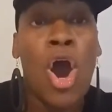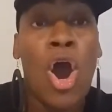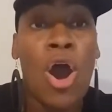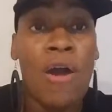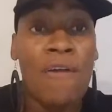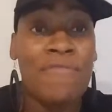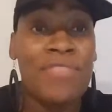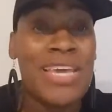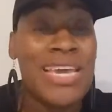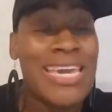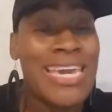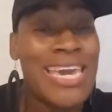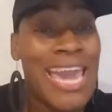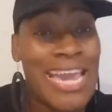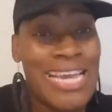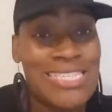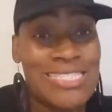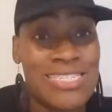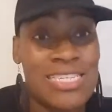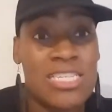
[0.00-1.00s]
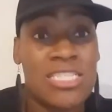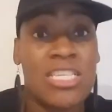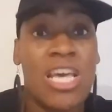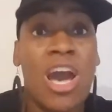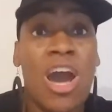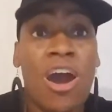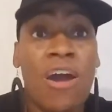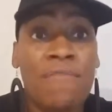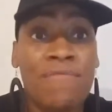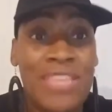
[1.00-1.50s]
of the cases
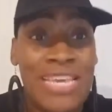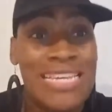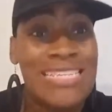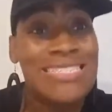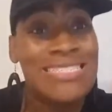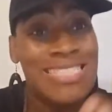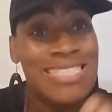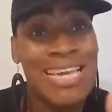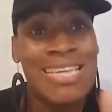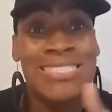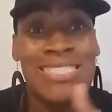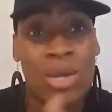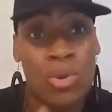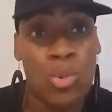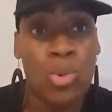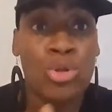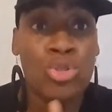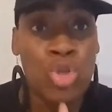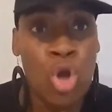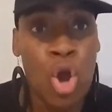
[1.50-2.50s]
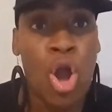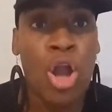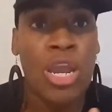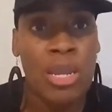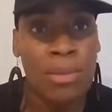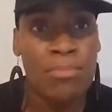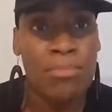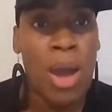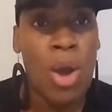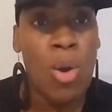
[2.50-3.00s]
of these things that we're
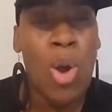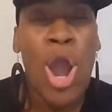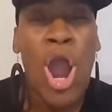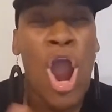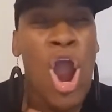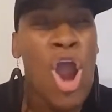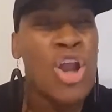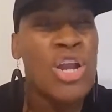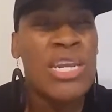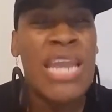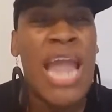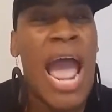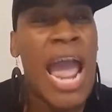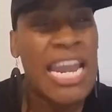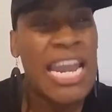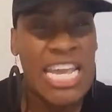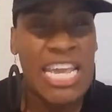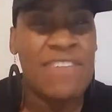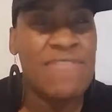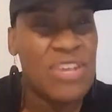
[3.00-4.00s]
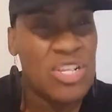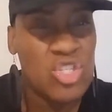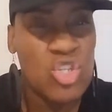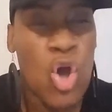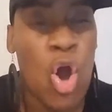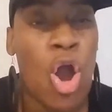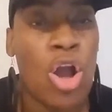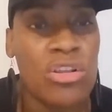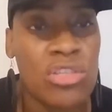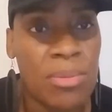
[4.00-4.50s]
talking about are not even
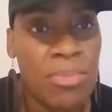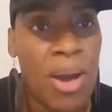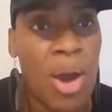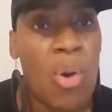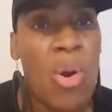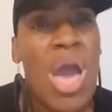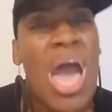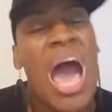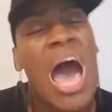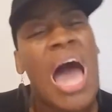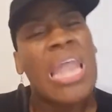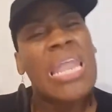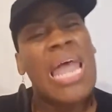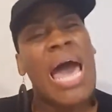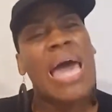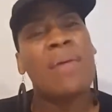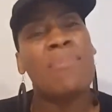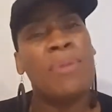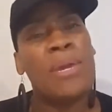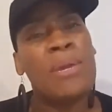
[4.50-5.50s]
talked about. A lot of